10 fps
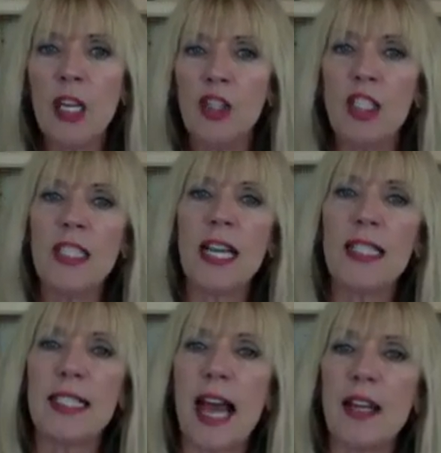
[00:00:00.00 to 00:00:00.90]
She
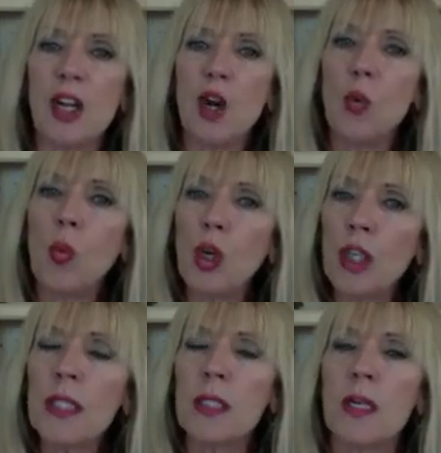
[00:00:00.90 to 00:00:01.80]
says that
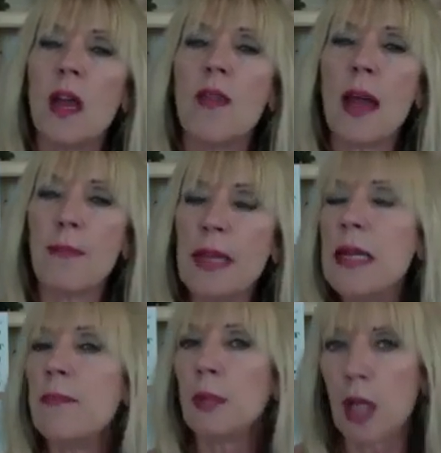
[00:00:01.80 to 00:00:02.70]
worse than
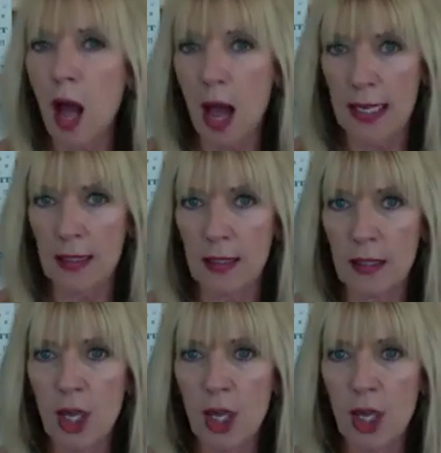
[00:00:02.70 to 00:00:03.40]
being blind